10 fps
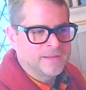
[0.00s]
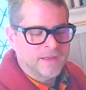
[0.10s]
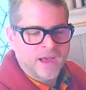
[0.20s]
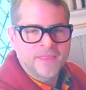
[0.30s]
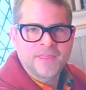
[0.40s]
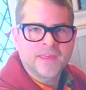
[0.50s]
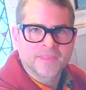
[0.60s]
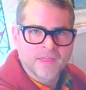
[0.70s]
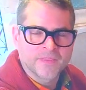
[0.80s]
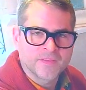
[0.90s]
I think
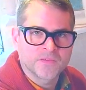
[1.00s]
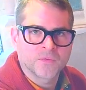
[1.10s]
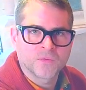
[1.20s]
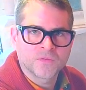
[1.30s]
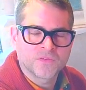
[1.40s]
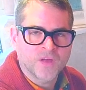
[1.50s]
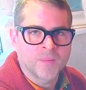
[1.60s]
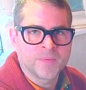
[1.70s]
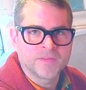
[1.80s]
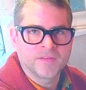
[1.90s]
that this
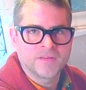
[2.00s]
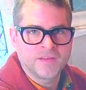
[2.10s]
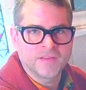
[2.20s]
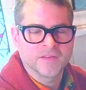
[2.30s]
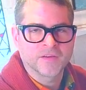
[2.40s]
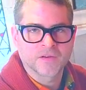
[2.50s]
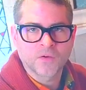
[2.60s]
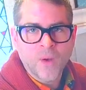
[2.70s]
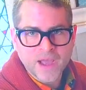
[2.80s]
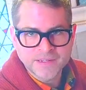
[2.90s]
stop is indeed the
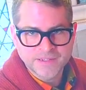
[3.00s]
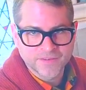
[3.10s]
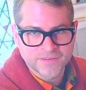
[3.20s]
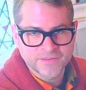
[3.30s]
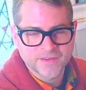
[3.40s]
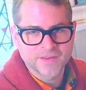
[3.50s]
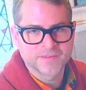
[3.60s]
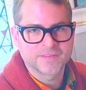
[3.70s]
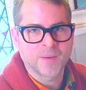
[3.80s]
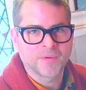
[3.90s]
quietest
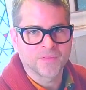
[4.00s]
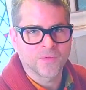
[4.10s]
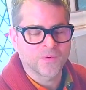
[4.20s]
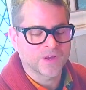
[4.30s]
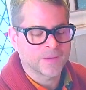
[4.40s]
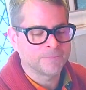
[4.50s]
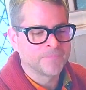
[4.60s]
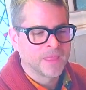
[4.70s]
stop on the organ.